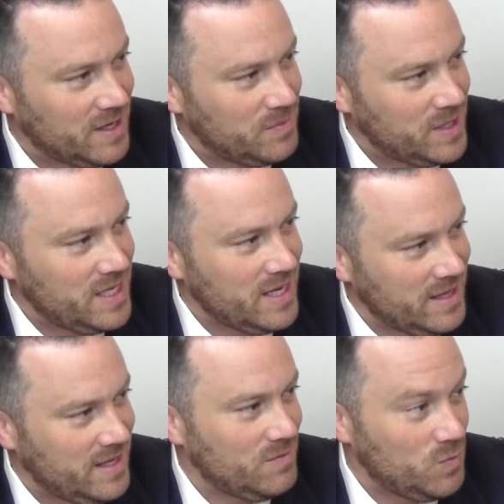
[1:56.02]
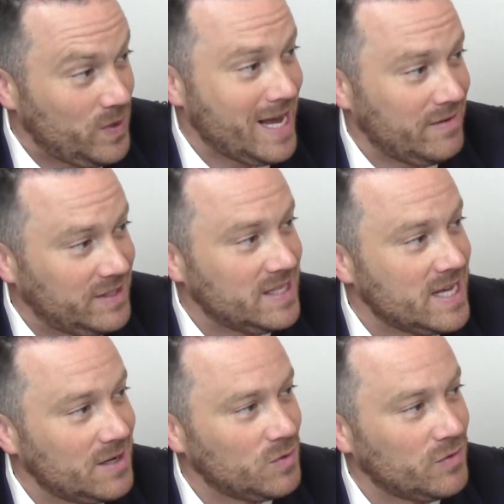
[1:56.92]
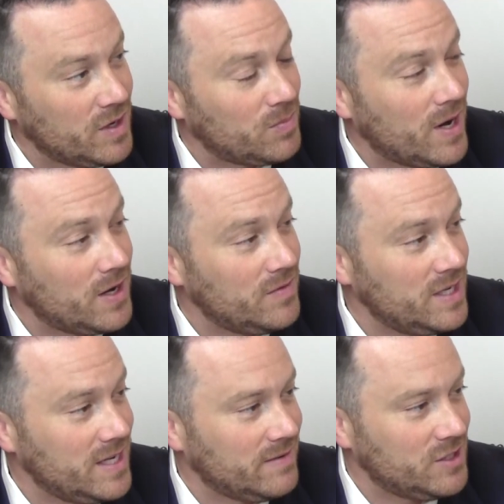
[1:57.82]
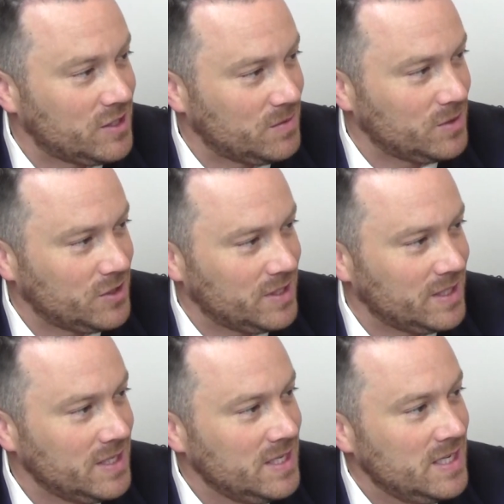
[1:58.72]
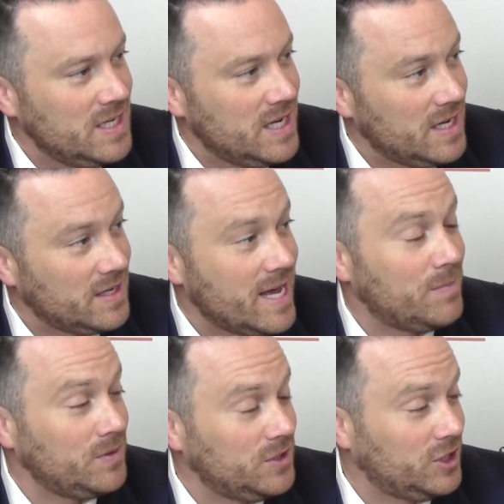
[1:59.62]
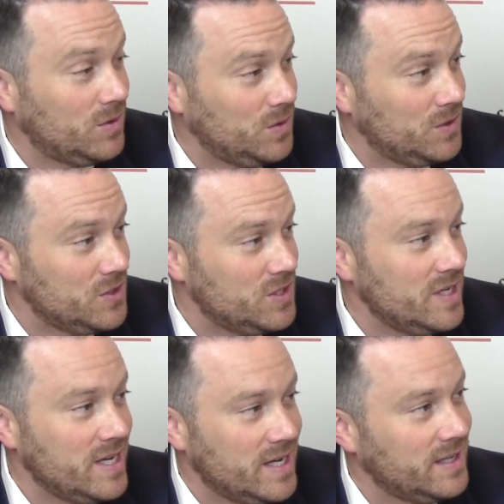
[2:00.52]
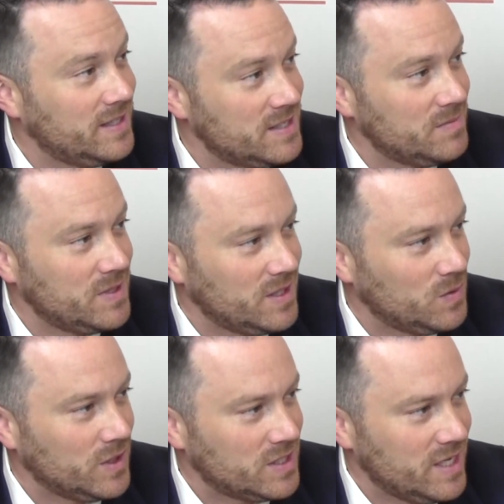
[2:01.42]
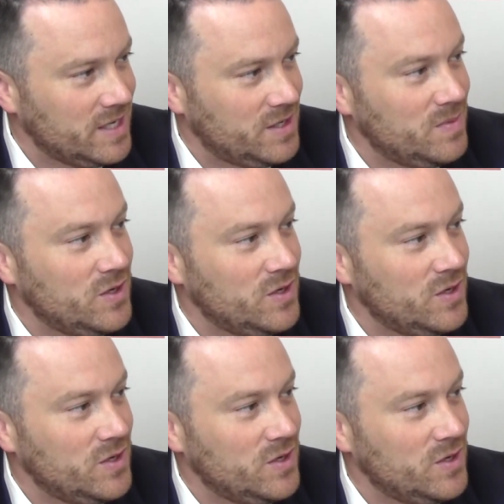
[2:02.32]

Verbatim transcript: company, and we have done that, and we're very proud of it, you have to start returning capital to shareholders, and that's something that we're excited to